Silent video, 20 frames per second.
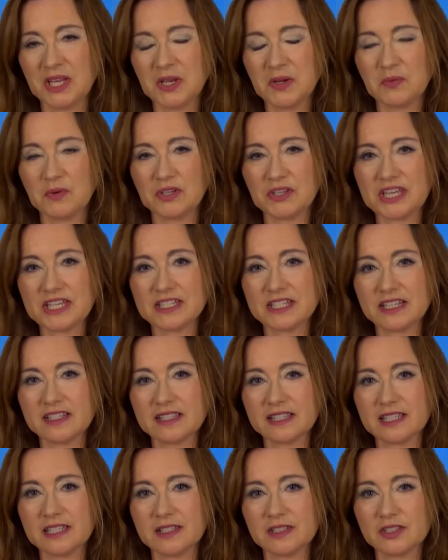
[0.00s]
Well, he
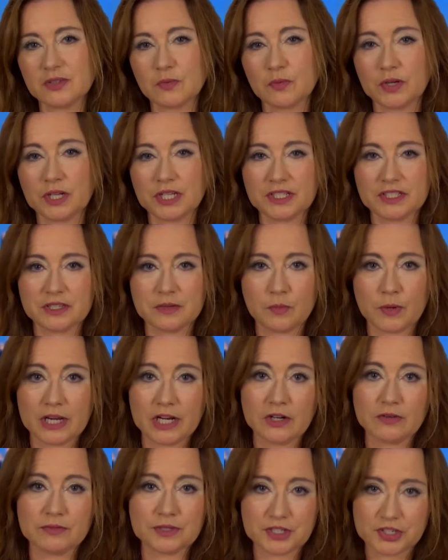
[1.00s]
doesn't want to
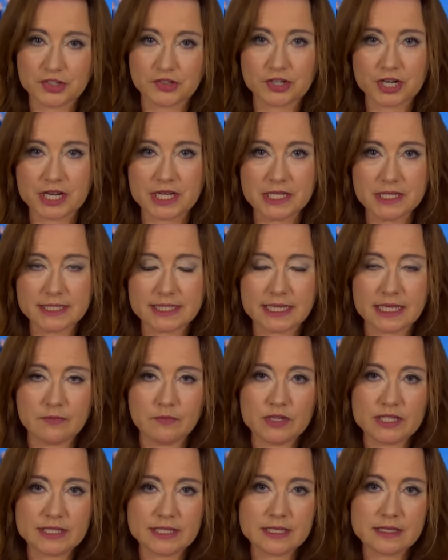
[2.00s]
wear restraints. And
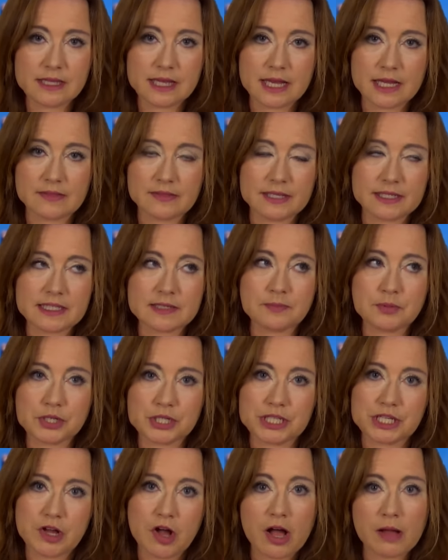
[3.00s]
we see that that's a
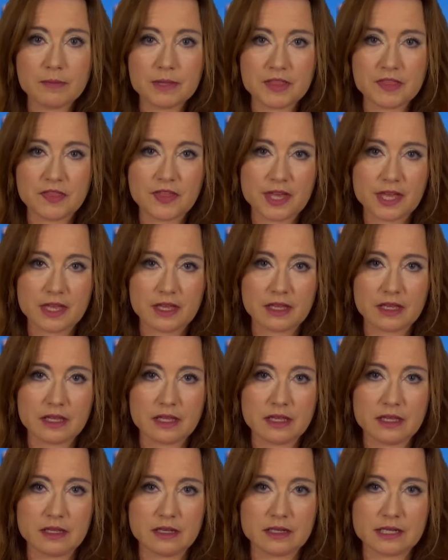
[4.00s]
pretty common thing
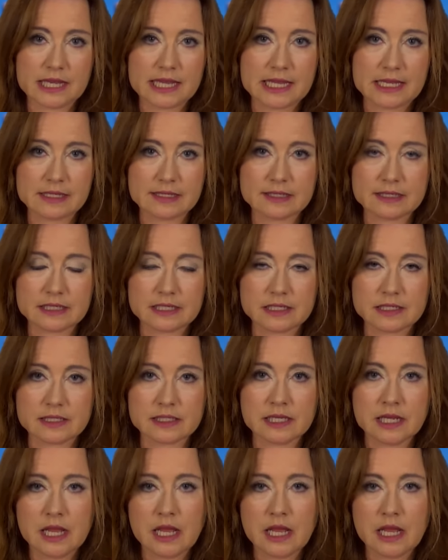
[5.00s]
in cases